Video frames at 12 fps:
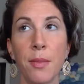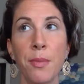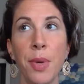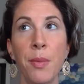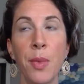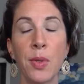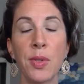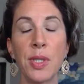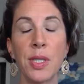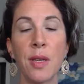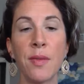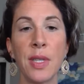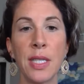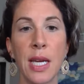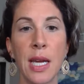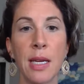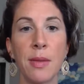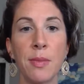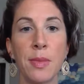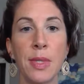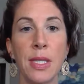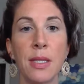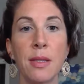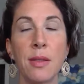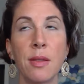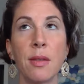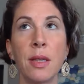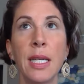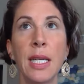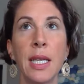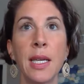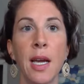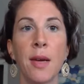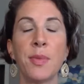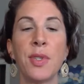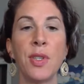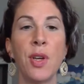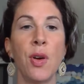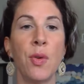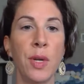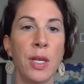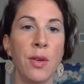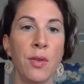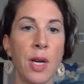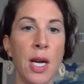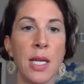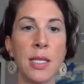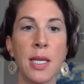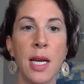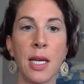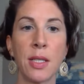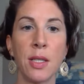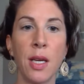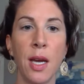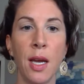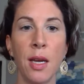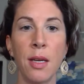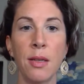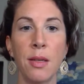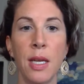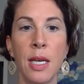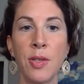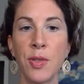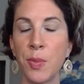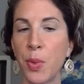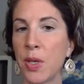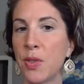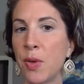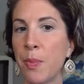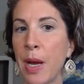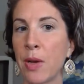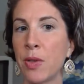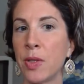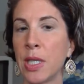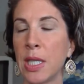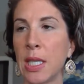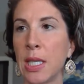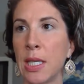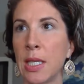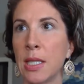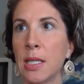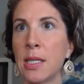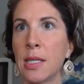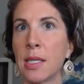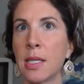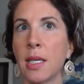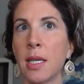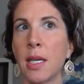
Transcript: But most of the times leading up to no and no contact, an entry point to a boundary is,